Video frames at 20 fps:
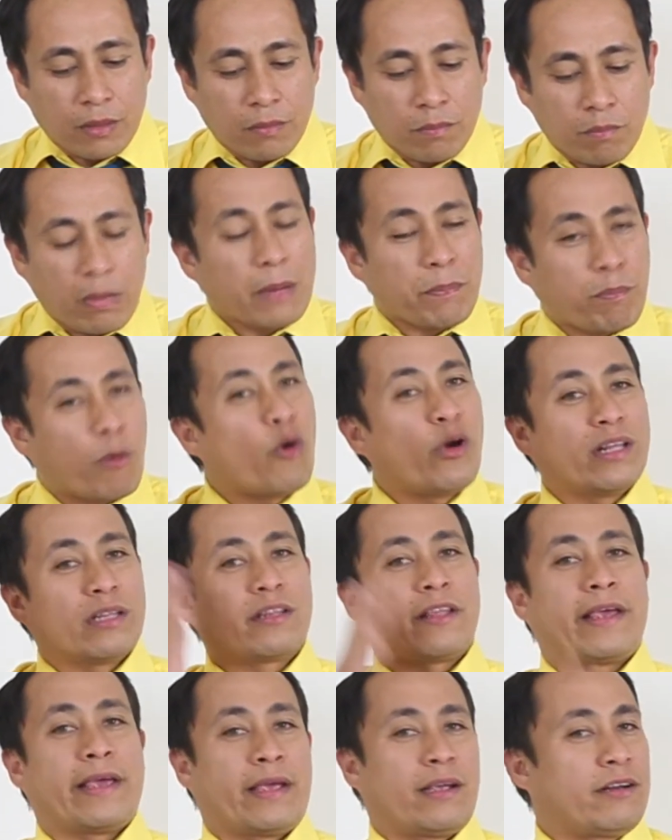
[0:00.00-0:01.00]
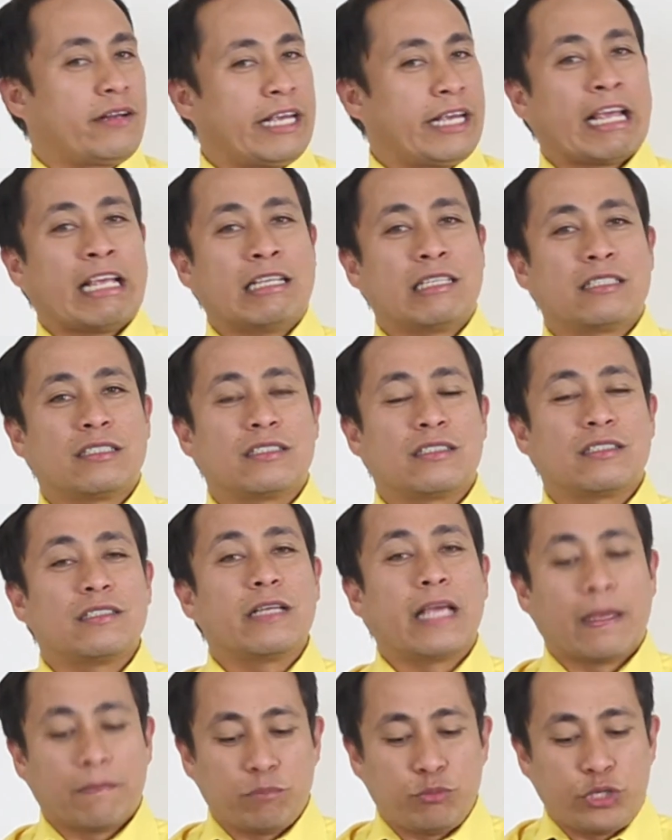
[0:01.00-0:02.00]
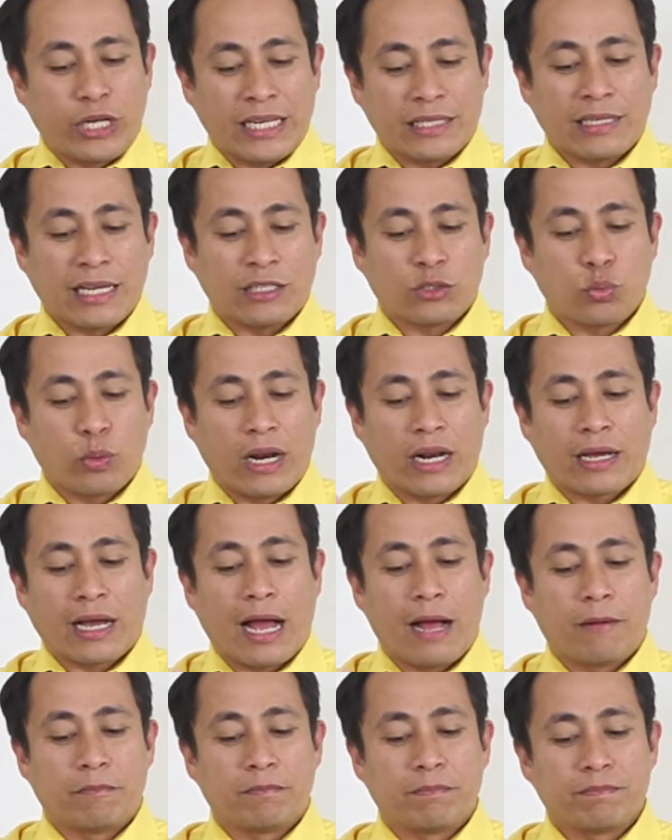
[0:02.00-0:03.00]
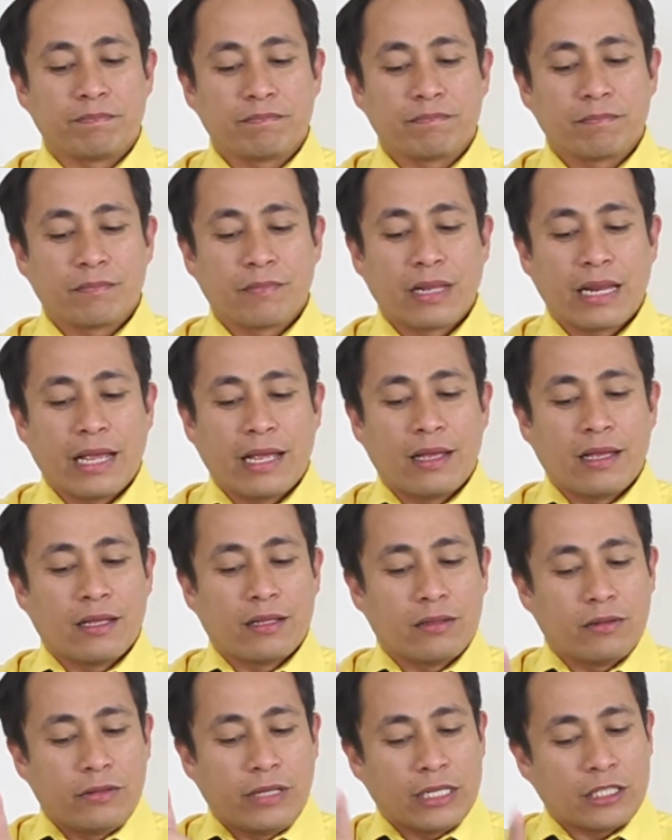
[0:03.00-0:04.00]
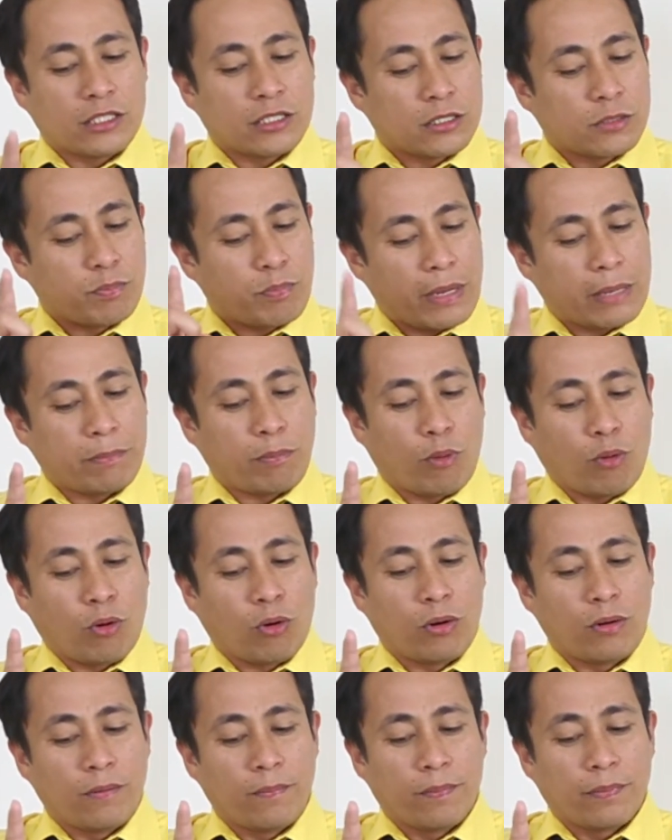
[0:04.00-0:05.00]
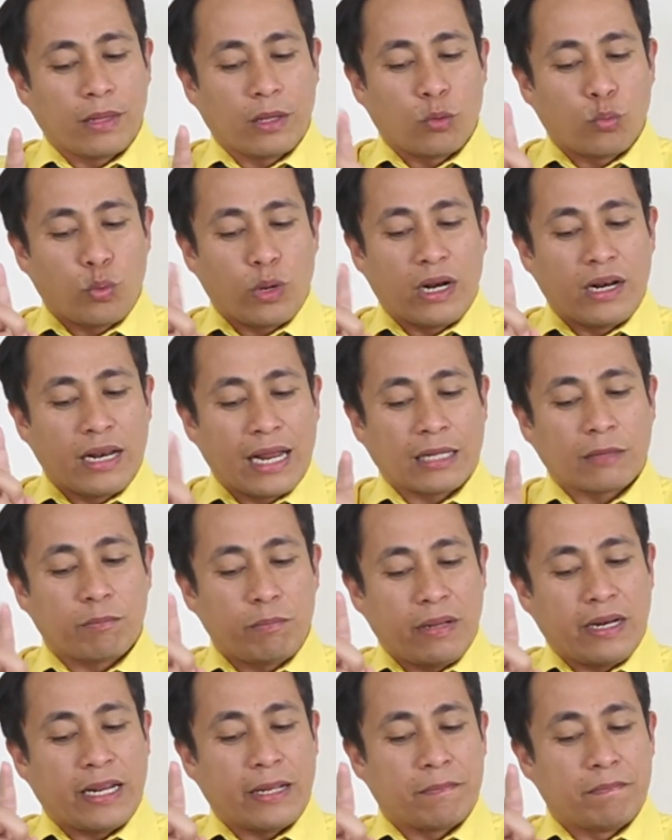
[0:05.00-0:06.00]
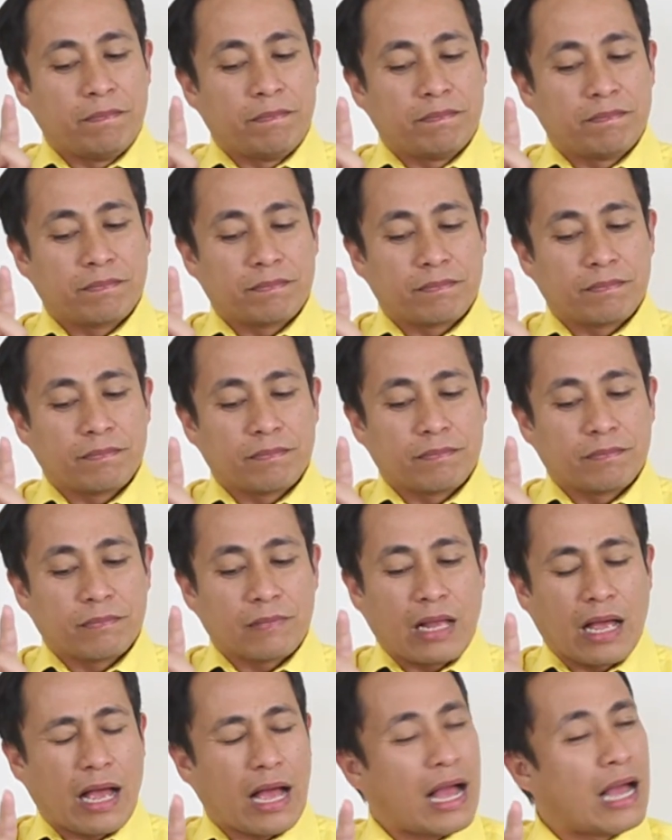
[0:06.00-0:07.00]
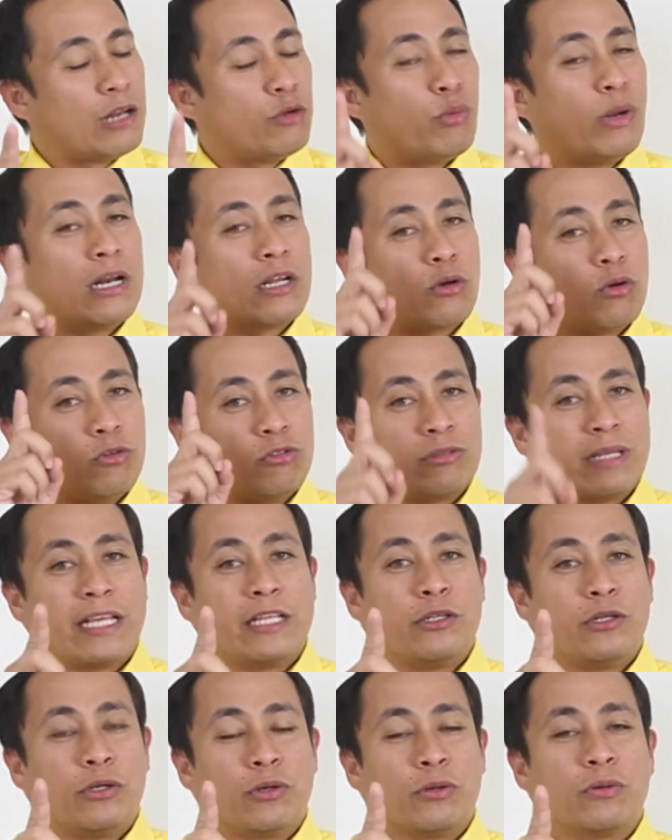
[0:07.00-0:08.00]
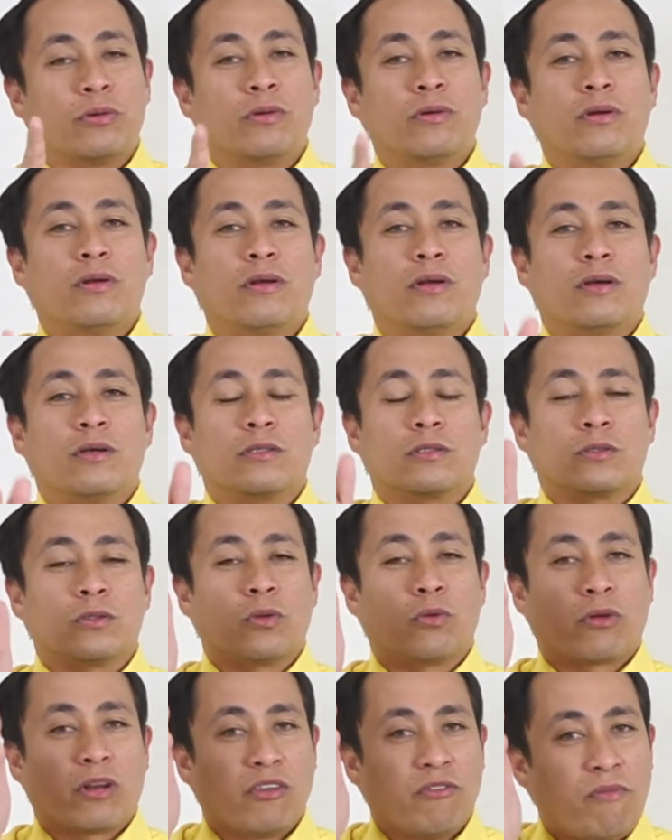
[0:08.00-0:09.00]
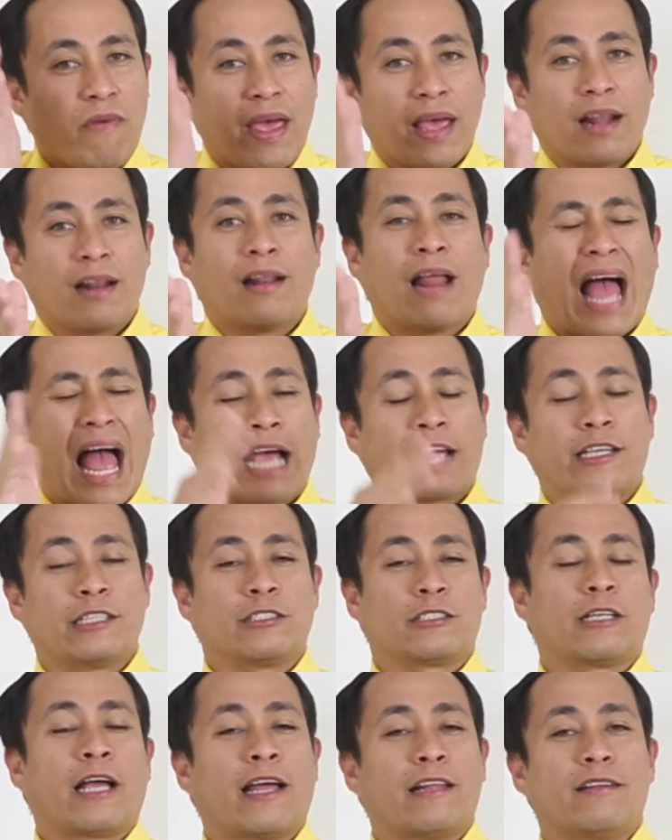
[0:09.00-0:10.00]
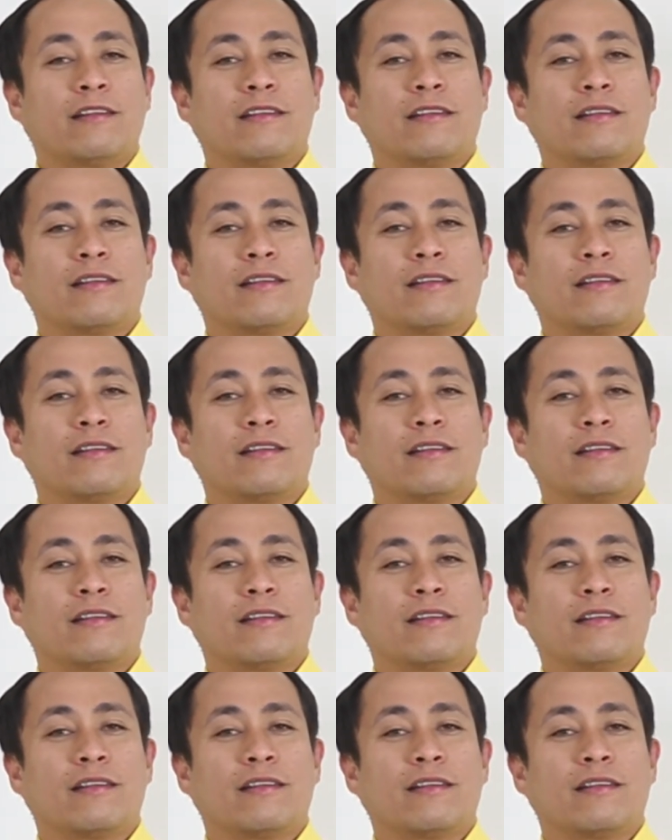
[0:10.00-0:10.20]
My point here is, if Jesus will come, these people will not believe and will continue to rebel against God.